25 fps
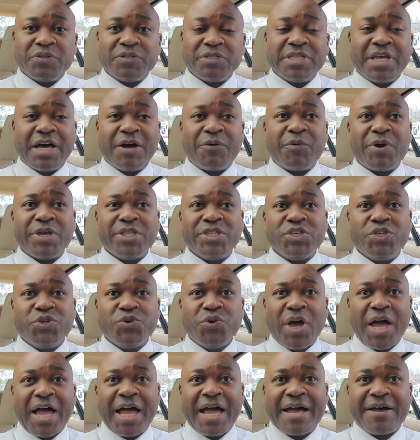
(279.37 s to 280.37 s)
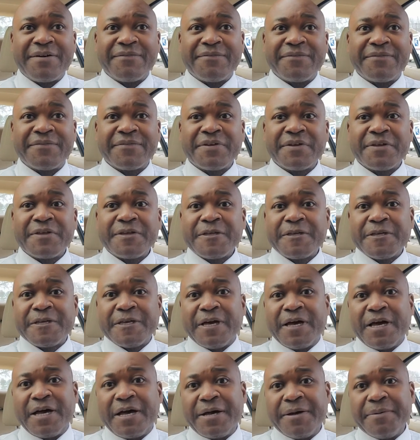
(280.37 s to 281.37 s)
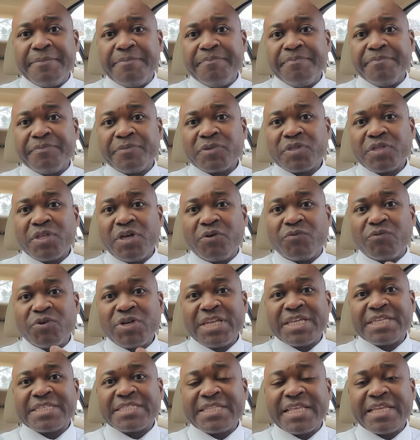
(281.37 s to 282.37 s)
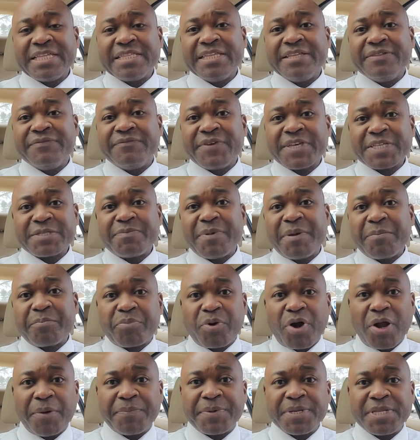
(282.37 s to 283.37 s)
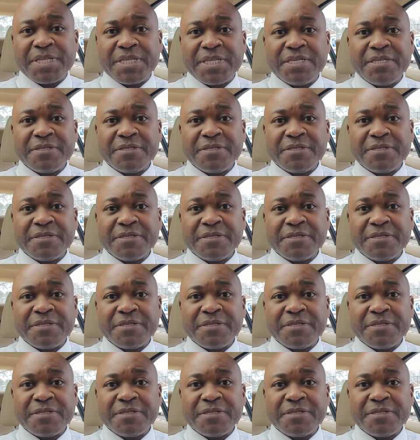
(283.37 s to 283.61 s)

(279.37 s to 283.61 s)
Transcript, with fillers: Now when you have a real estate investment property,